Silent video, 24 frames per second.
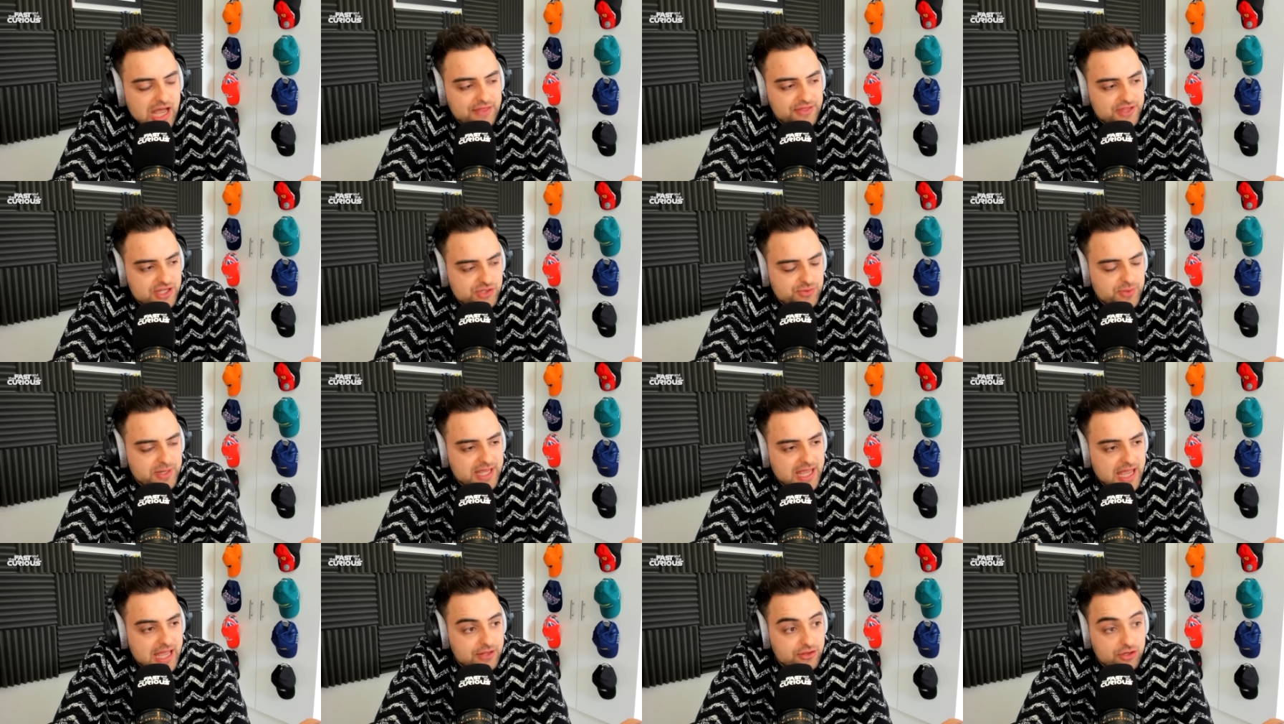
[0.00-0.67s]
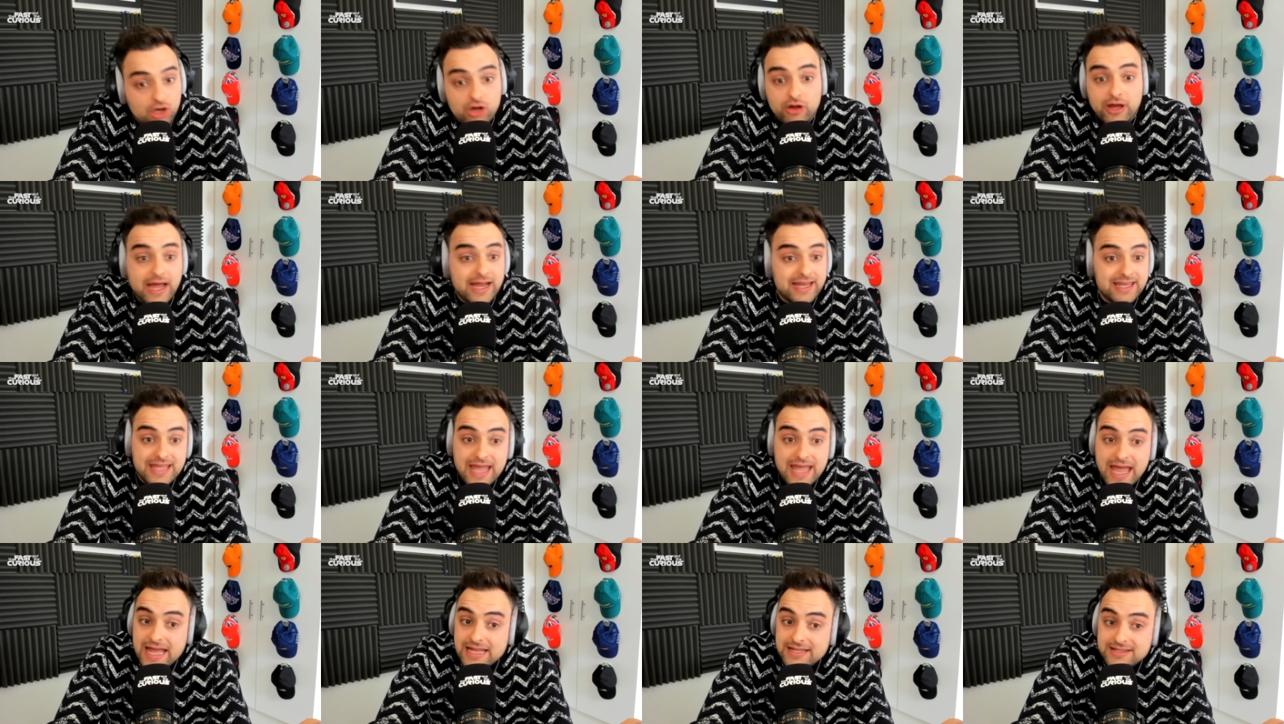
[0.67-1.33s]
And this weekend, or oh,
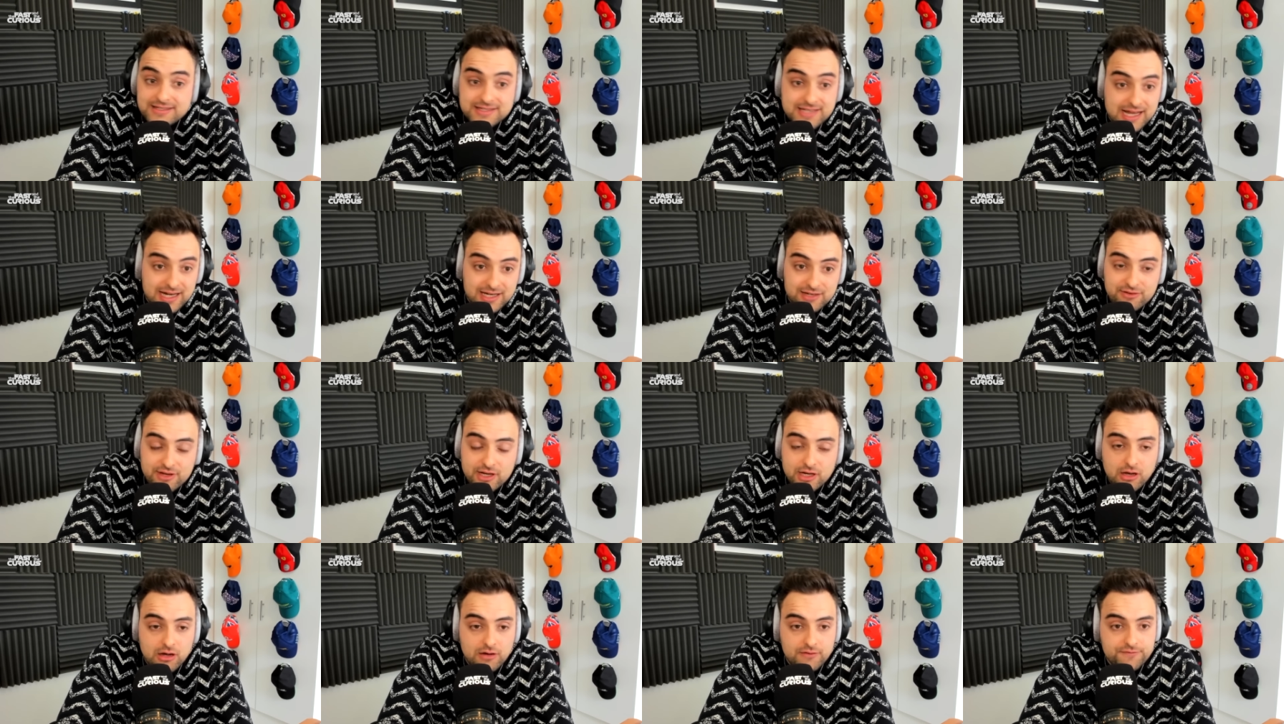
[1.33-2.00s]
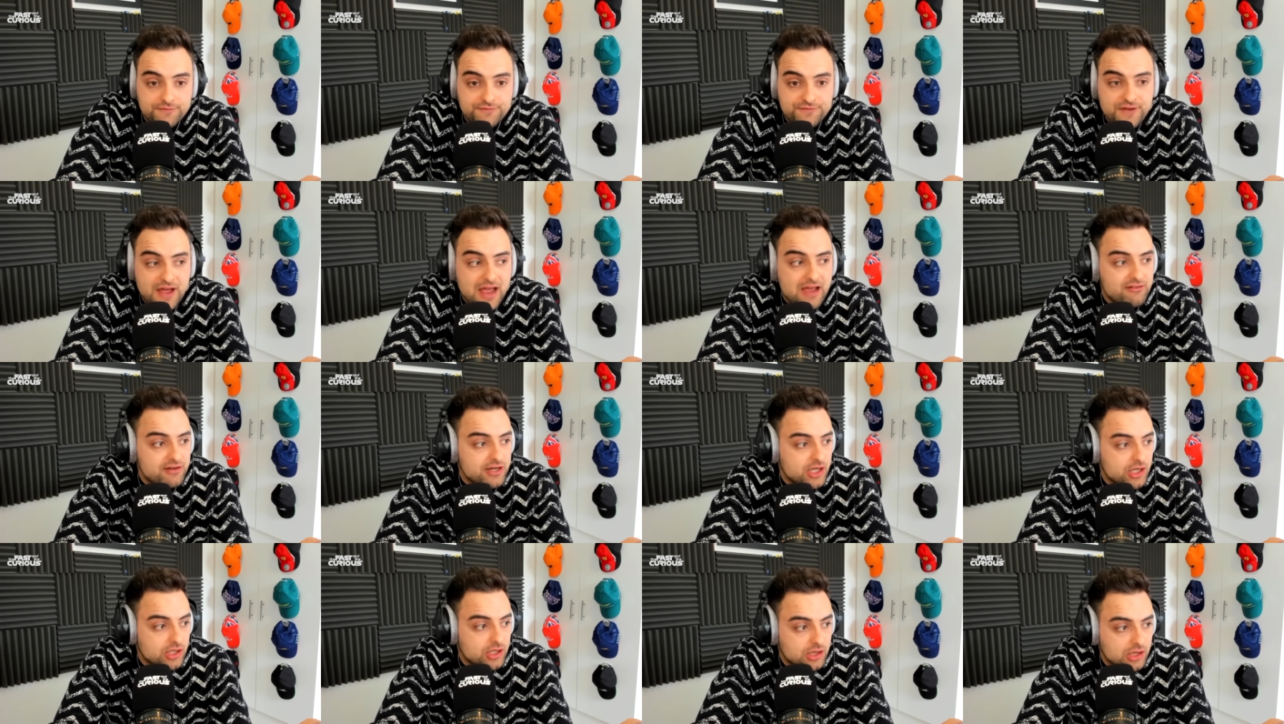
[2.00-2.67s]
again, Danny Rick got
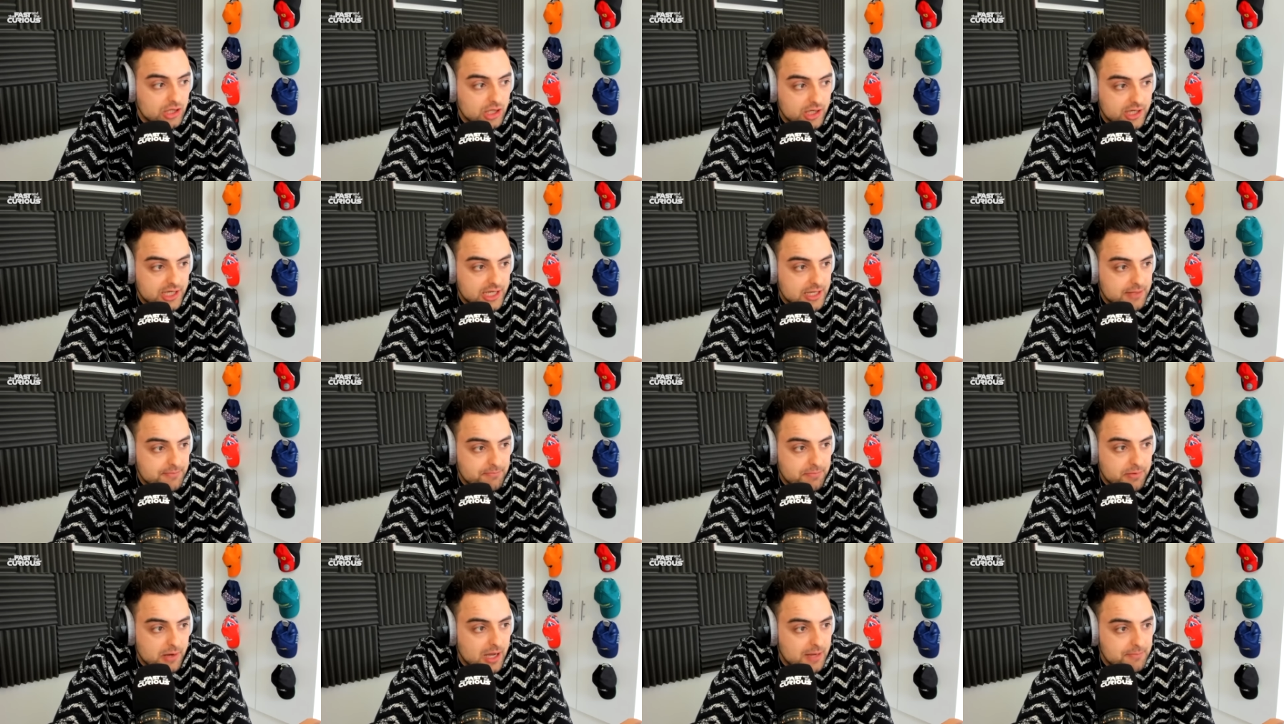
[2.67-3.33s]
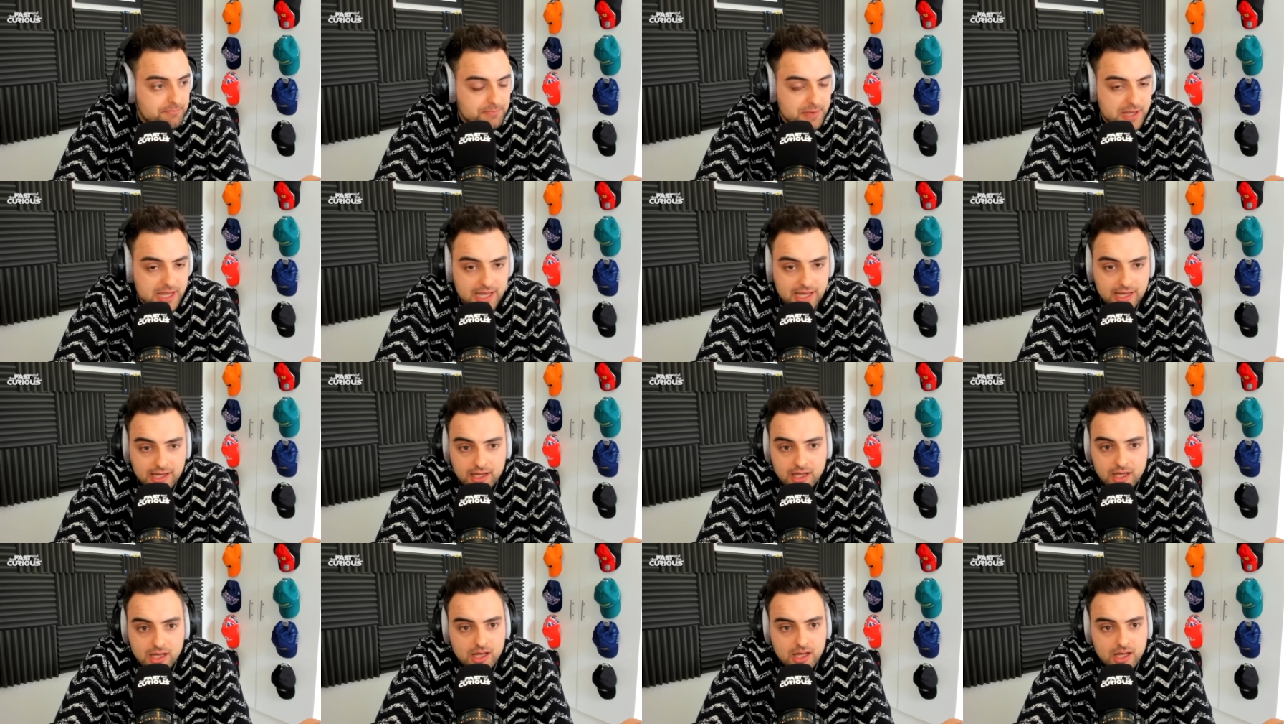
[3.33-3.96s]
very unlucky by being